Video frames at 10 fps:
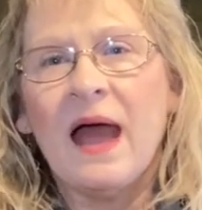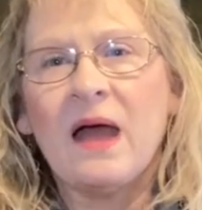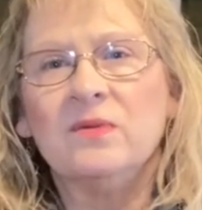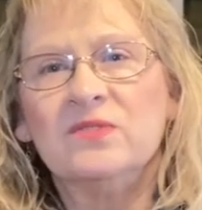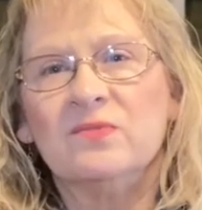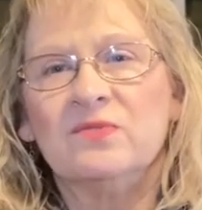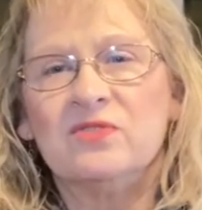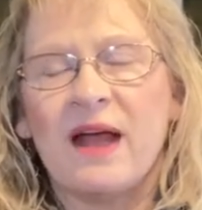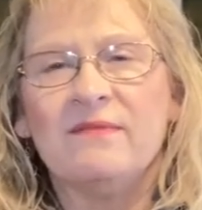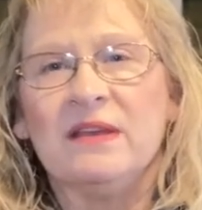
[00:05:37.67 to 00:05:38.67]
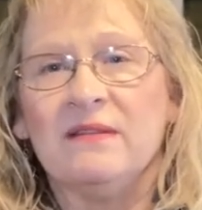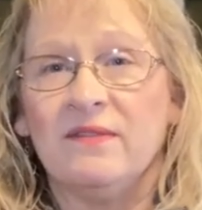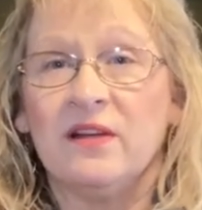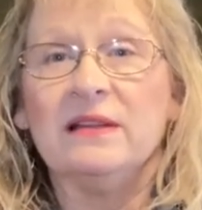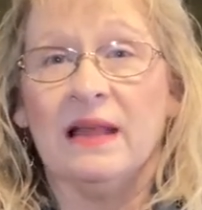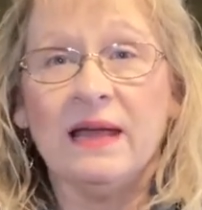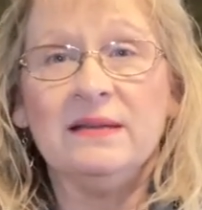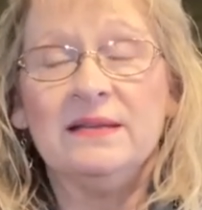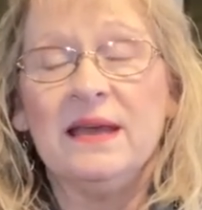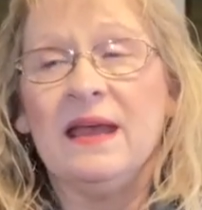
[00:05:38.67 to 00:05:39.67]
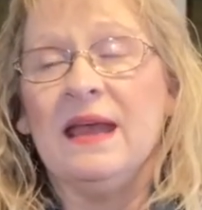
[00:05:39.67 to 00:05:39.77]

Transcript: I was traveling very light